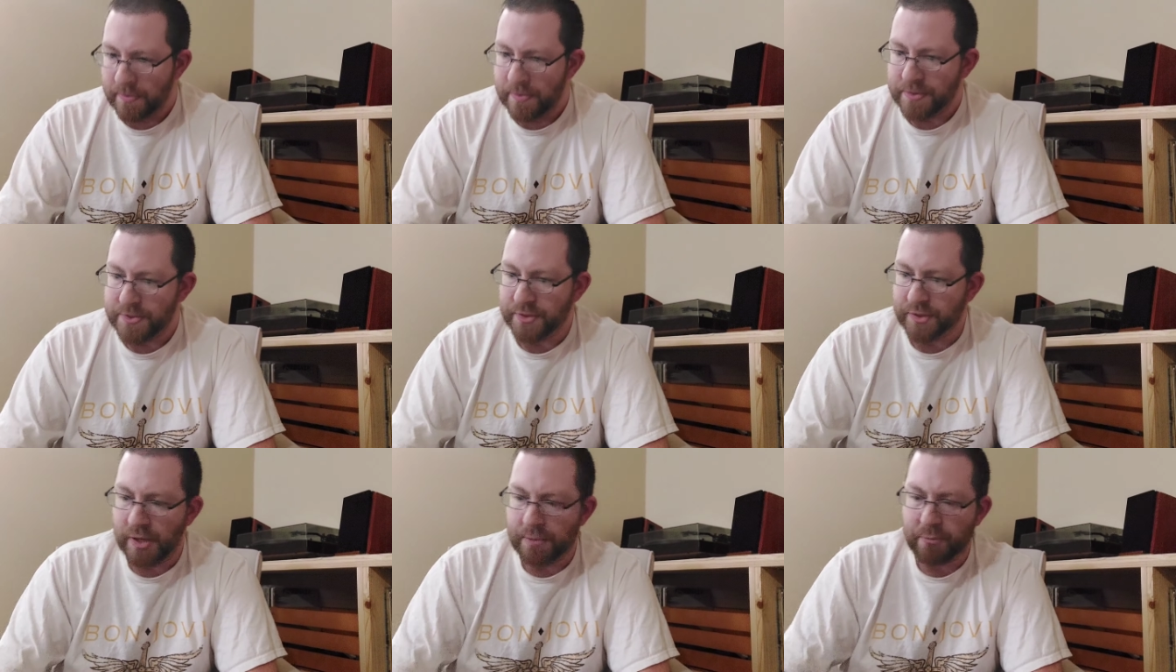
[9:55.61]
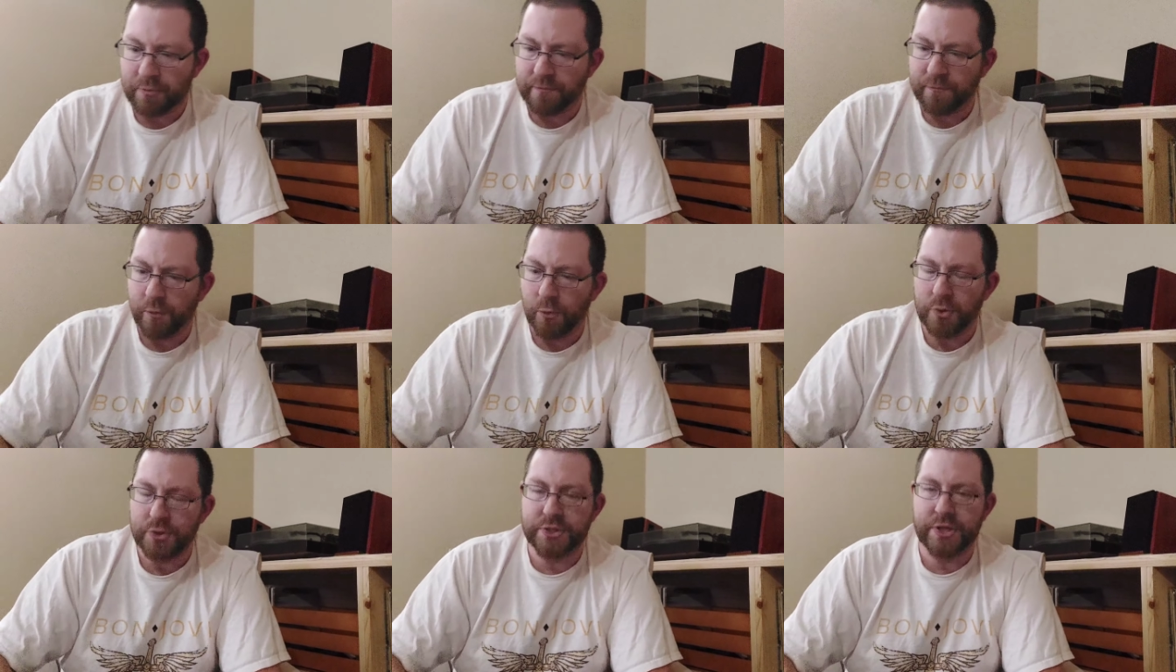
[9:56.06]
So number
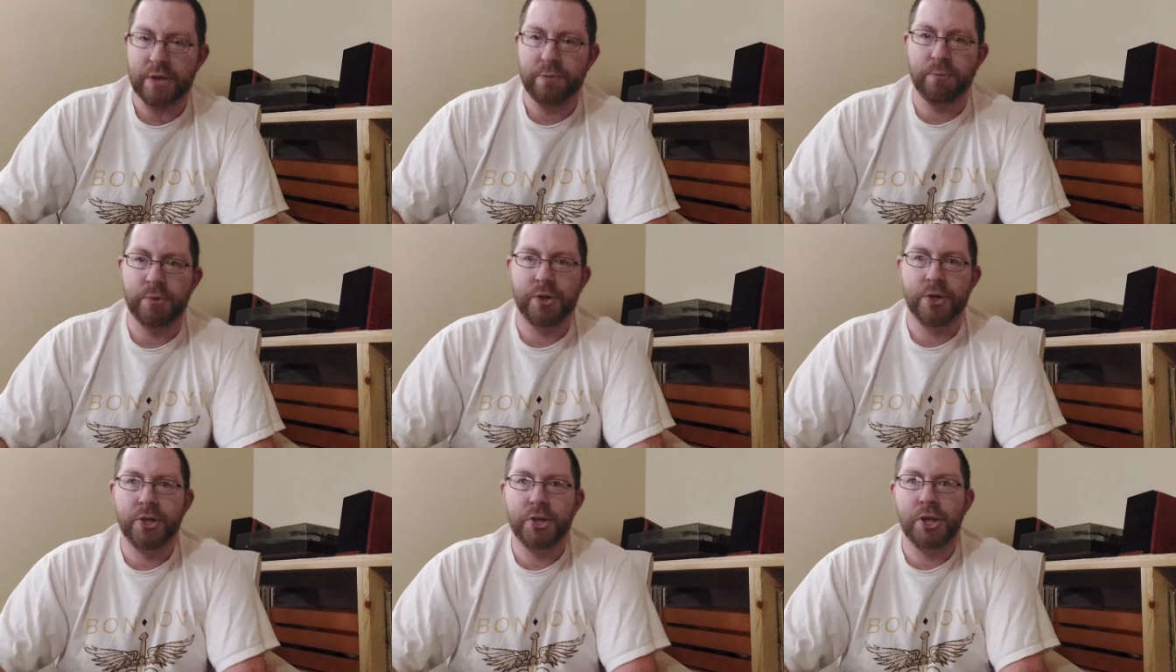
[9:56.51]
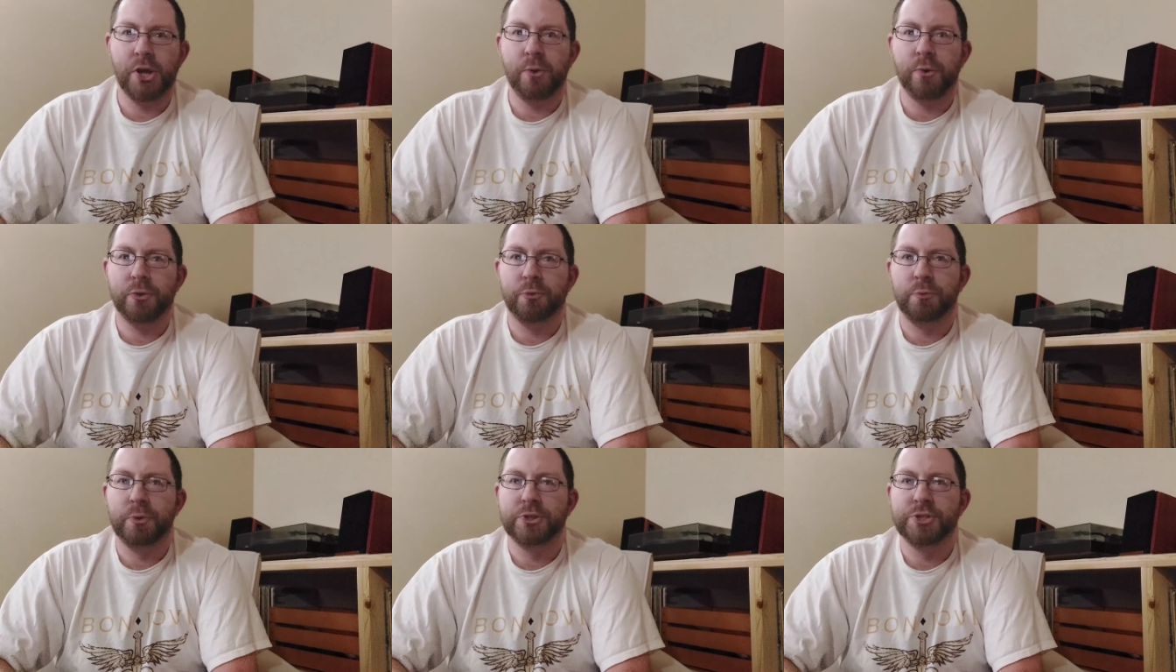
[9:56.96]
14, we're going to go
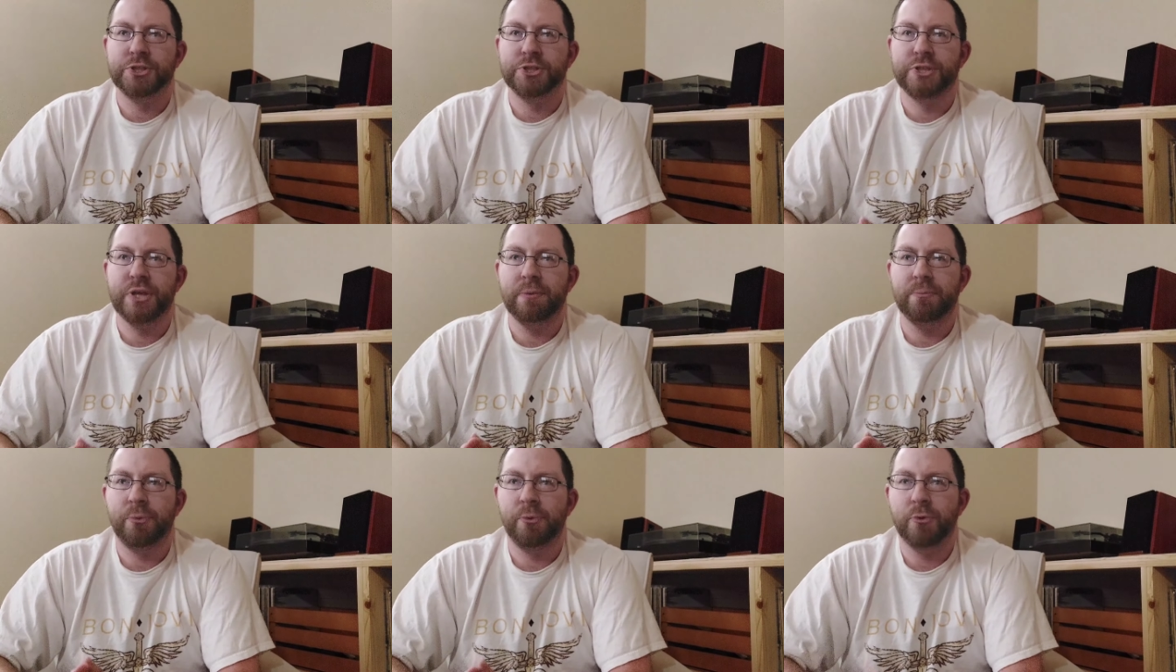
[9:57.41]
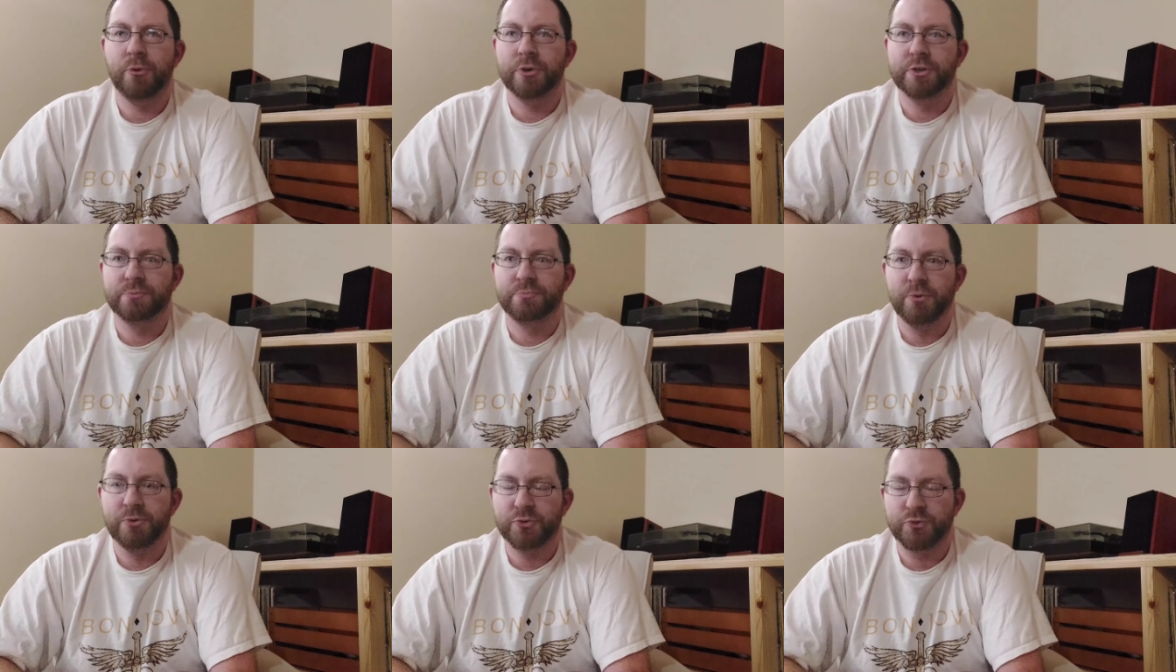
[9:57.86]
with Richie
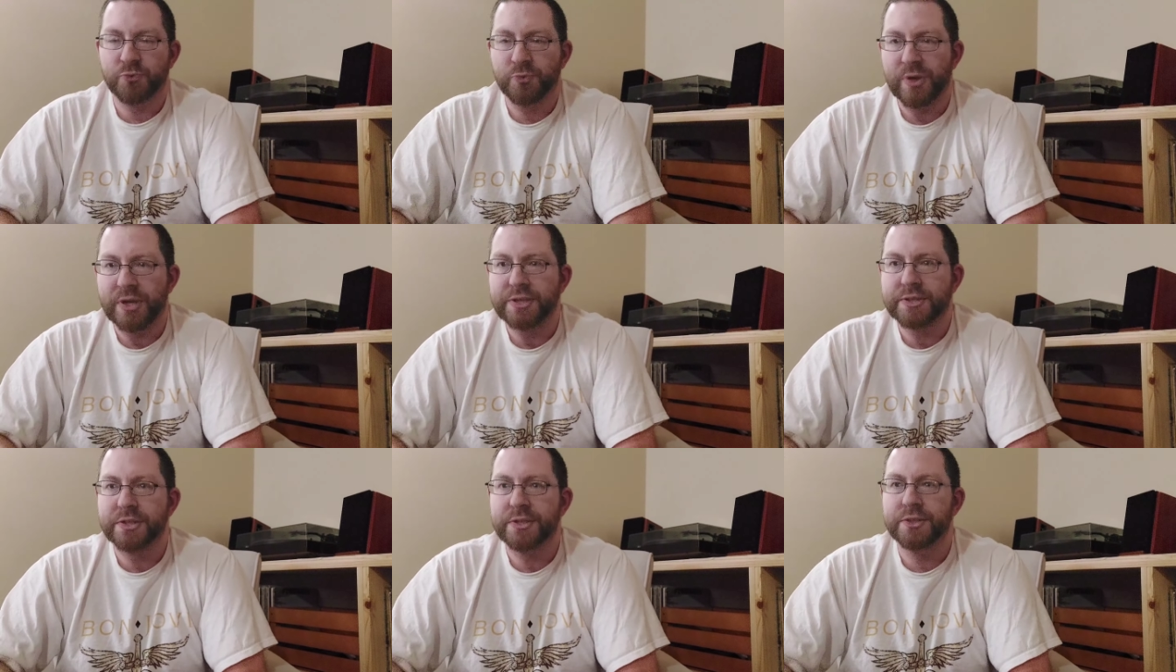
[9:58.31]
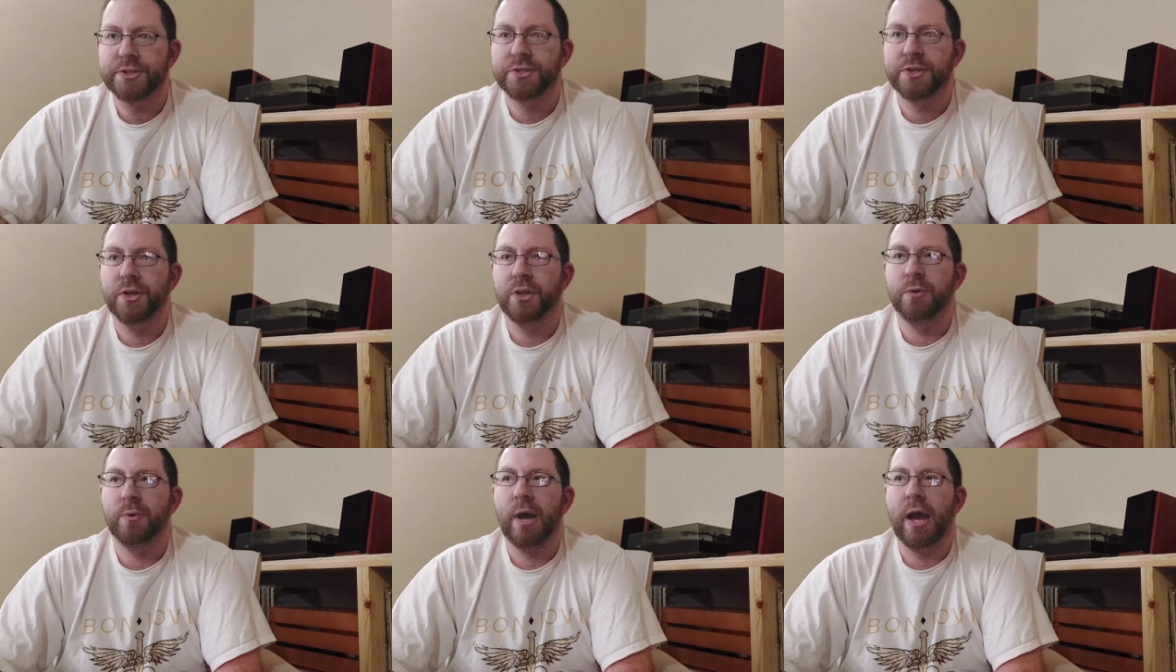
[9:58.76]
Sambora's most recent
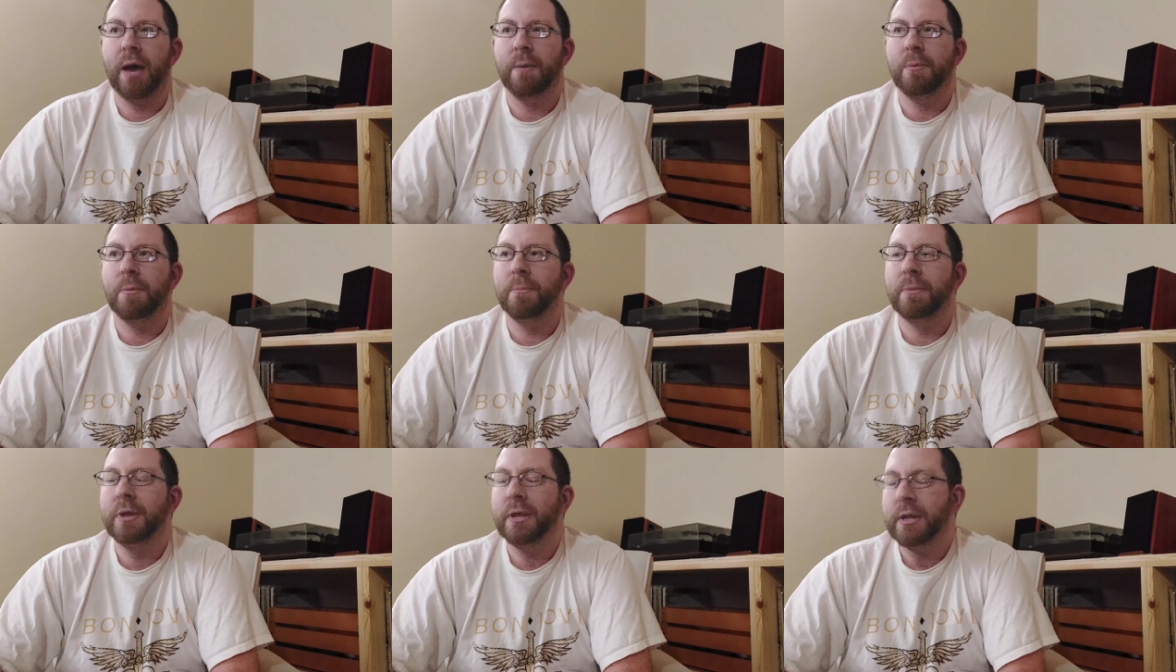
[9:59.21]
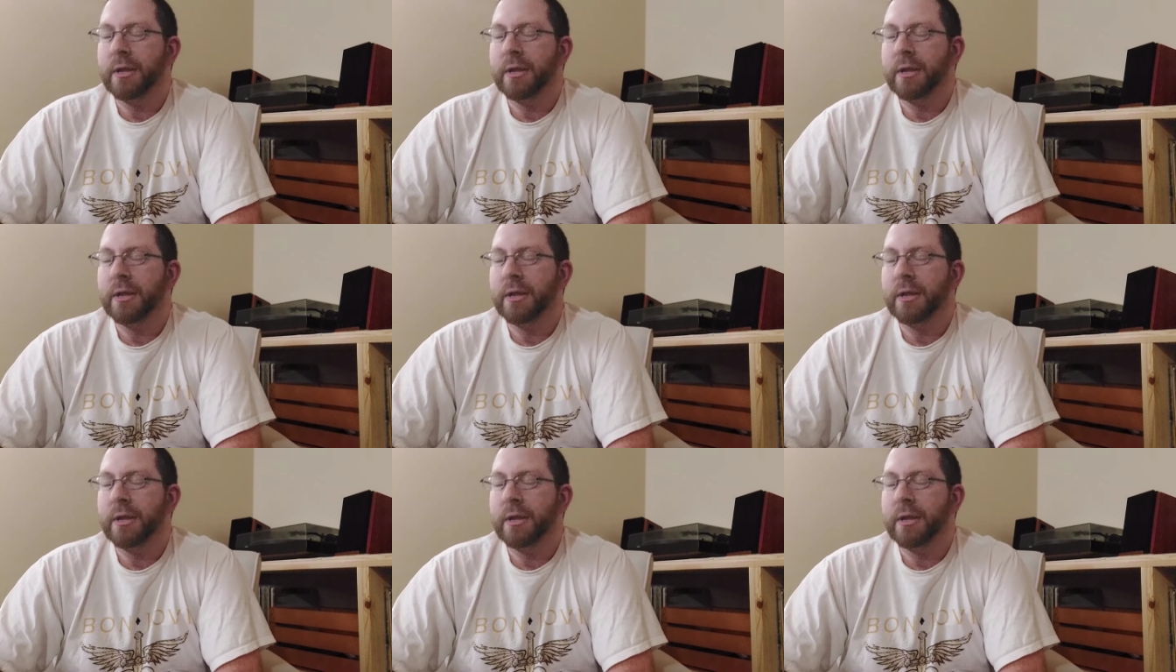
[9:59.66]
solo album,